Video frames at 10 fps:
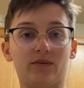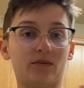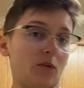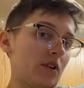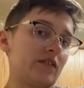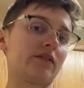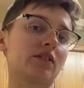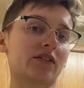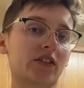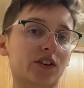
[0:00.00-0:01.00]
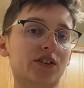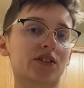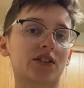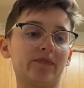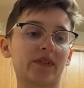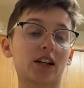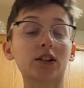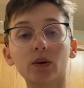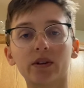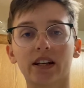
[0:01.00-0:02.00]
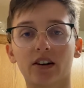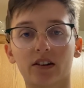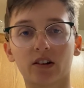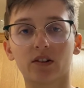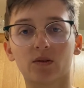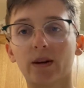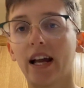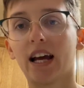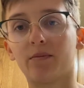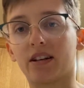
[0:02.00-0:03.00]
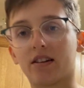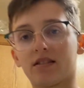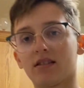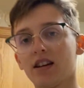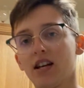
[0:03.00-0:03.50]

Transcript: one of the first clothing articles we had, because